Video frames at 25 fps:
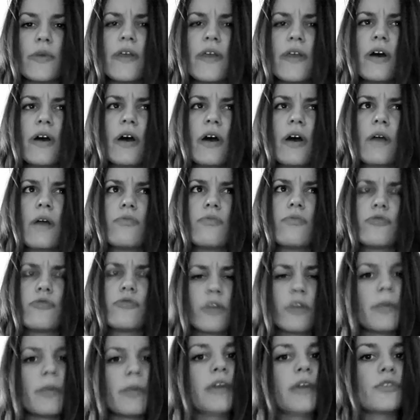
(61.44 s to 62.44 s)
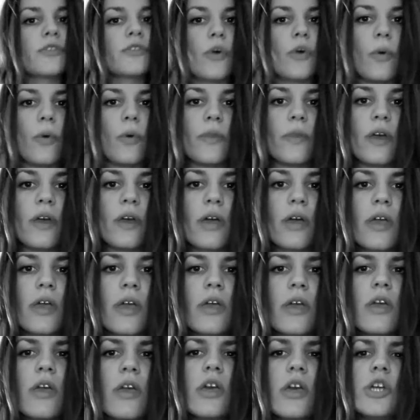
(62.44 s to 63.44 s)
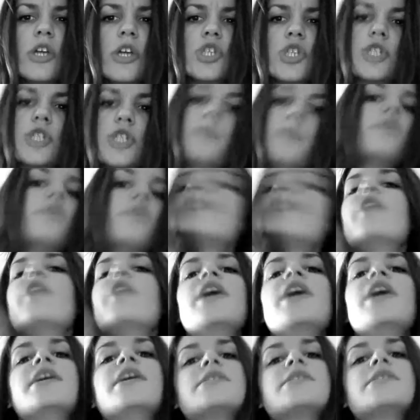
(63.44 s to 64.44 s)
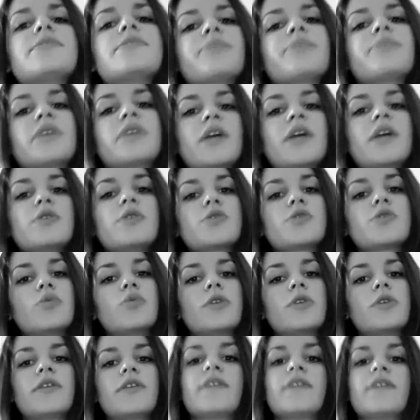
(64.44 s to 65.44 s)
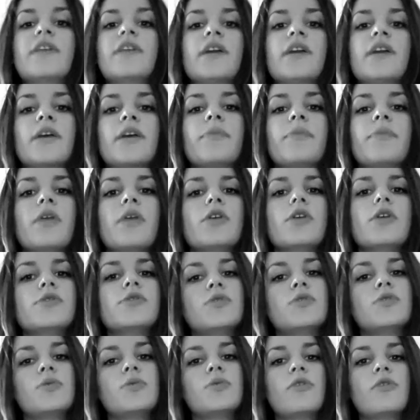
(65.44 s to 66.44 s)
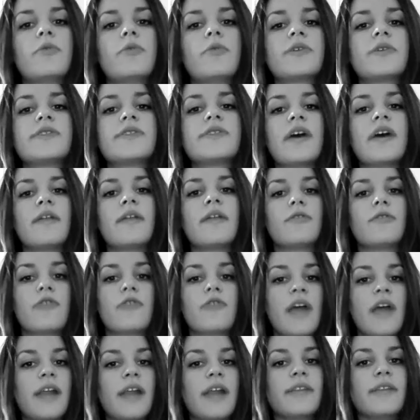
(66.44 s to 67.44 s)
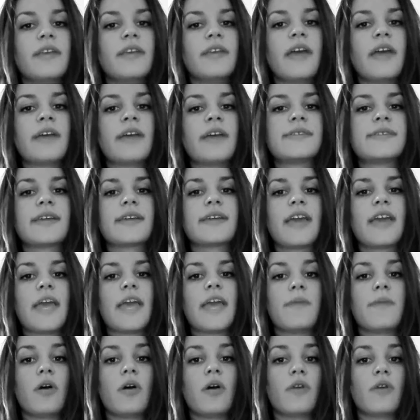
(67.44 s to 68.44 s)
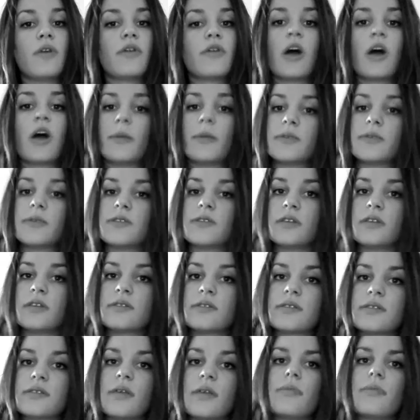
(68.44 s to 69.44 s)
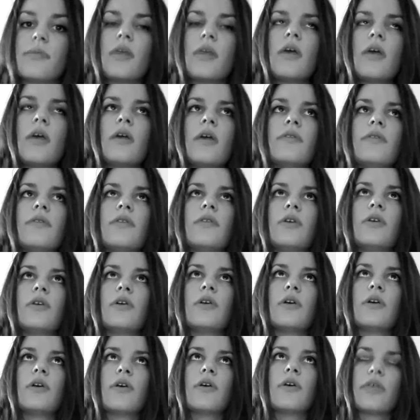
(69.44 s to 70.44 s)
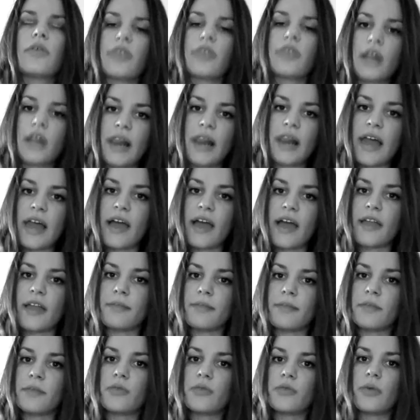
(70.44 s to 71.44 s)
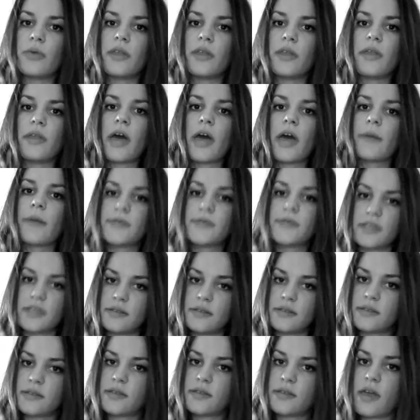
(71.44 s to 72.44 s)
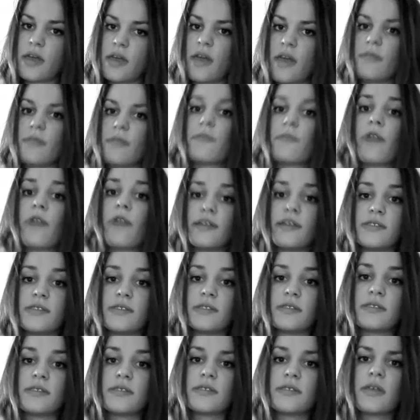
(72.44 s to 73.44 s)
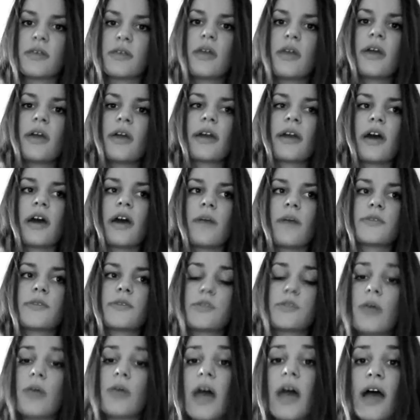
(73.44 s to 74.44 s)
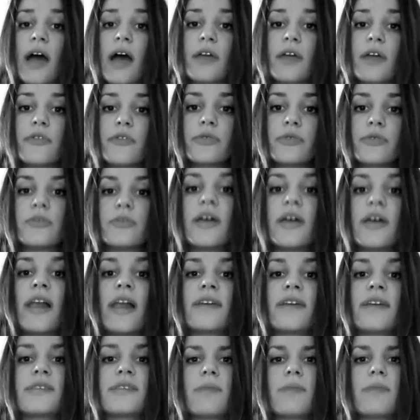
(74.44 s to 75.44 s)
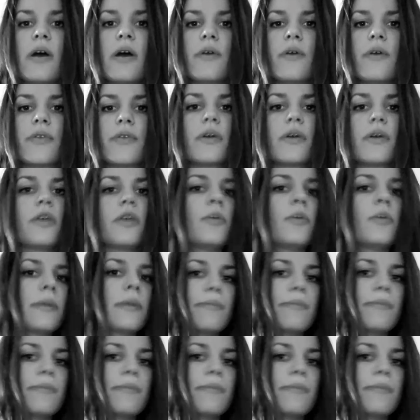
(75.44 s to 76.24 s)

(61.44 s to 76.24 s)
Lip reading: a dreamlike tone. She prefers chiaroscuro technique to represent reality as a game of opposites. The thin line between absence and presence comes to life to tell us about human